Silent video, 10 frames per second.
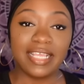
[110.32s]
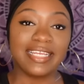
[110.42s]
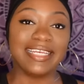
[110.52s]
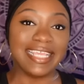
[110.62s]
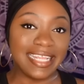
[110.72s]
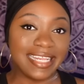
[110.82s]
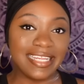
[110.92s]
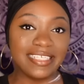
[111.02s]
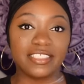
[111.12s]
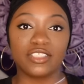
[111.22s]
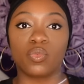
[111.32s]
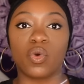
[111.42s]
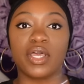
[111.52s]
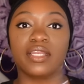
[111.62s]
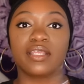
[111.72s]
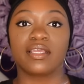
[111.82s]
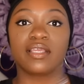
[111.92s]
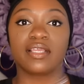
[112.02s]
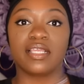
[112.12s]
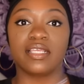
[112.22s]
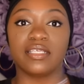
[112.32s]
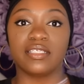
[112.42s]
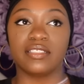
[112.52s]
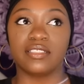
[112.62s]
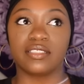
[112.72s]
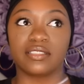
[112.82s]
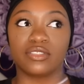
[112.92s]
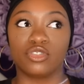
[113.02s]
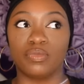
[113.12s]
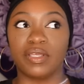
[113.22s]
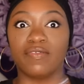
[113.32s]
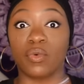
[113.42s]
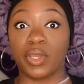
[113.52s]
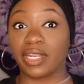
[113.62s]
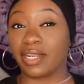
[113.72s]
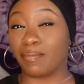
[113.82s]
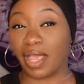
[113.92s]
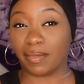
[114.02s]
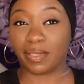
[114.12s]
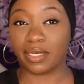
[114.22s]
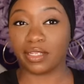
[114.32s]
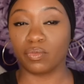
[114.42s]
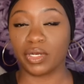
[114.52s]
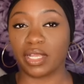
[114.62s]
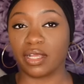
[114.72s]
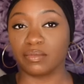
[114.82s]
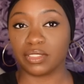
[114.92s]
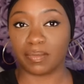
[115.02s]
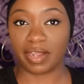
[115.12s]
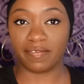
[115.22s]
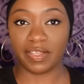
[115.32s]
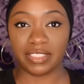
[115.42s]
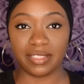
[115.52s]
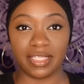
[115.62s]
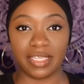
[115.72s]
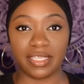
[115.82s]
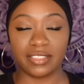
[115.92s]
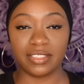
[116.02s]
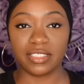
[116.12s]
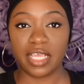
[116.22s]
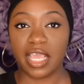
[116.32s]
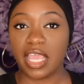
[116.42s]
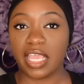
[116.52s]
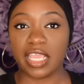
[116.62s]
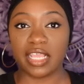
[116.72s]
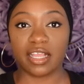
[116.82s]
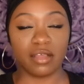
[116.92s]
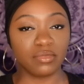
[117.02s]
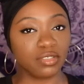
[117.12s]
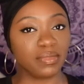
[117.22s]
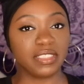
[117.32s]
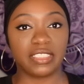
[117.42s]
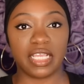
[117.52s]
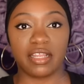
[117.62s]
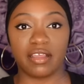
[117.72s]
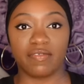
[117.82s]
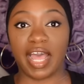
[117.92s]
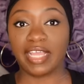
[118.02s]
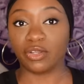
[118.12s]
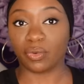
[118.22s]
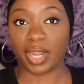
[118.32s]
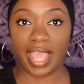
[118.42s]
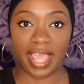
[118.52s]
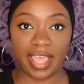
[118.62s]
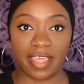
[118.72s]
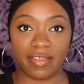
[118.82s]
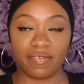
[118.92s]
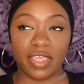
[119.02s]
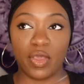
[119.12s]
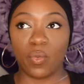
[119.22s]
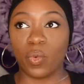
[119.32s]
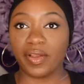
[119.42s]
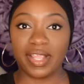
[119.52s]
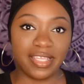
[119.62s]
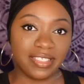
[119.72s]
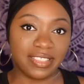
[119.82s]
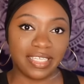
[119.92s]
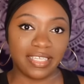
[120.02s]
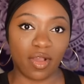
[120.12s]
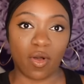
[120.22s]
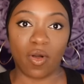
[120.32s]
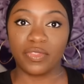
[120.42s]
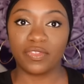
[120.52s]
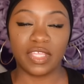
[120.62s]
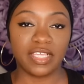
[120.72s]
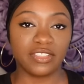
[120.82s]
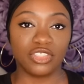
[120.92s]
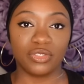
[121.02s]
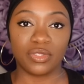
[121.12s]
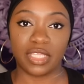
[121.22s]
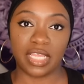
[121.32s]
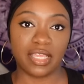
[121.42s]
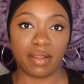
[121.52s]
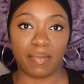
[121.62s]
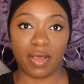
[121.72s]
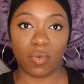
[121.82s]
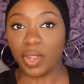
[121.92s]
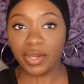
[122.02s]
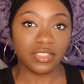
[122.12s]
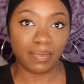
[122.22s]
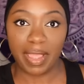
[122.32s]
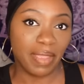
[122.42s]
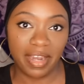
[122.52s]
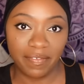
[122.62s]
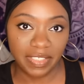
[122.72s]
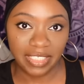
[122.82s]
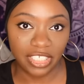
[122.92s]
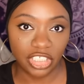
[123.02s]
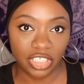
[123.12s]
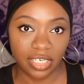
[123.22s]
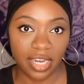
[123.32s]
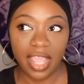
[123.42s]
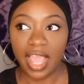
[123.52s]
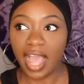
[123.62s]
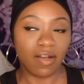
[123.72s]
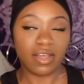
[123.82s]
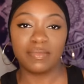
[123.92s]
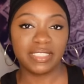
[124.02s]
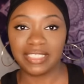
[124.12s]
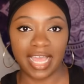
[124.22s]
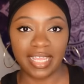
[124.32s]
Neediness is what is to be avoided, in my opinion, when it comes to manifesting things. It comes from a state of, I don't have, where is it, all the things that you're thinking about, where is my manifestation, how come it's not